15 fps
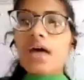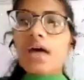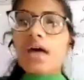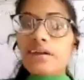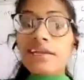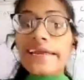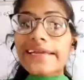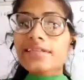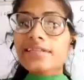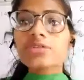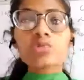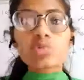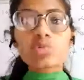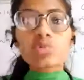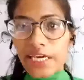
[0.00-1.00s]
related
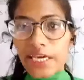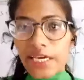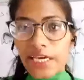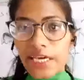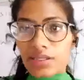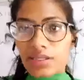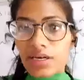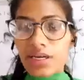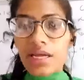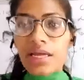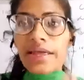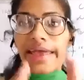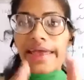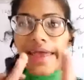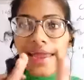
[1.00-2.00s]
to each other,
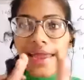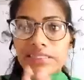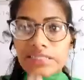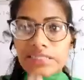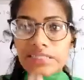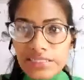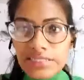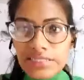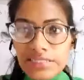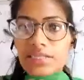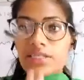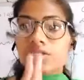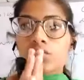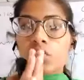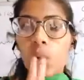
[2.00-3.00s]
and this is
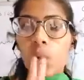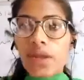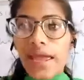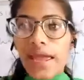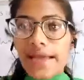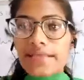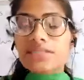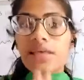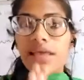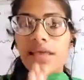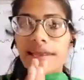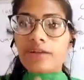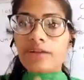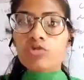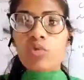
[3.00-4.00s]
known as
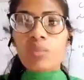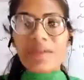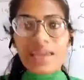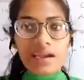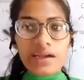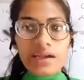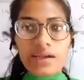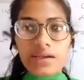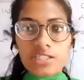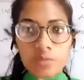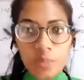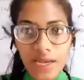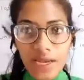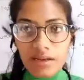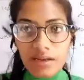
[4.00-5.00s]
electromagnetic
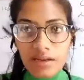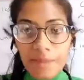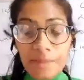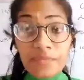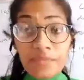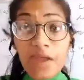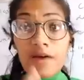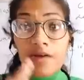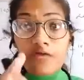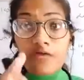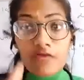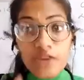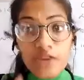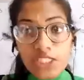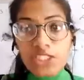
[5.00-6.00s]
spectrum,
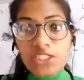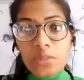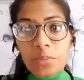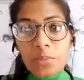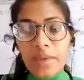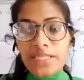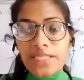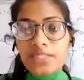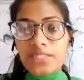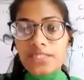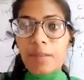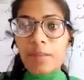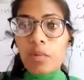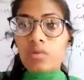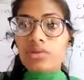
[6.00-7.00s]
which depends
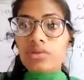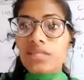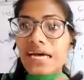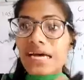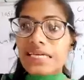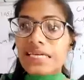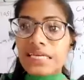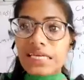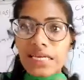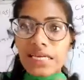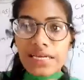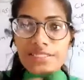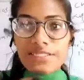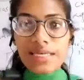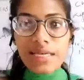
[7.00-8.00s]
upon the
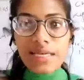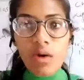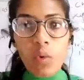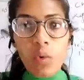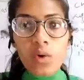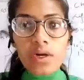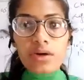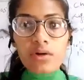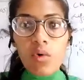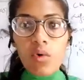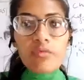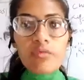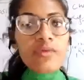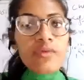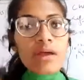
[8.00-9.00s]
increasing order
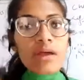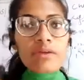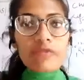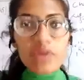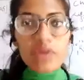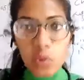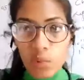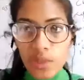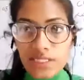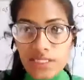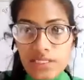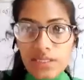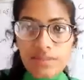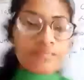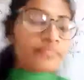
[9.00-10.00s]
of
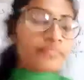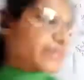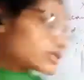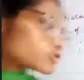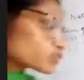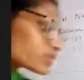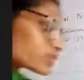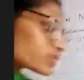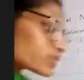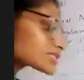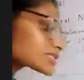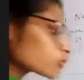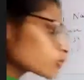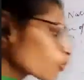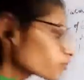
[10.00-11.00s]
frequency. So this
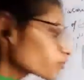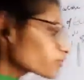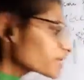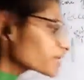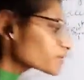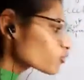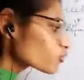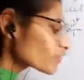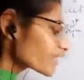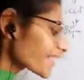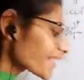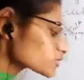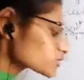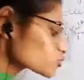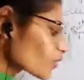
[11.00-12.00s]
Lormir
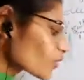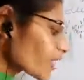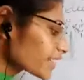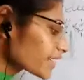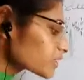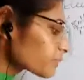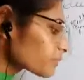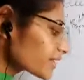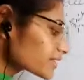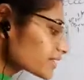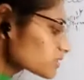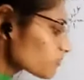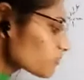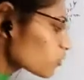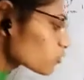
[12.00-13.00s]
UVXY
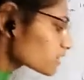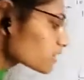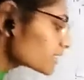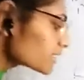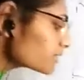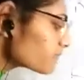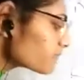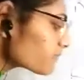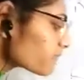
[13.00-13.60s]
depends upon the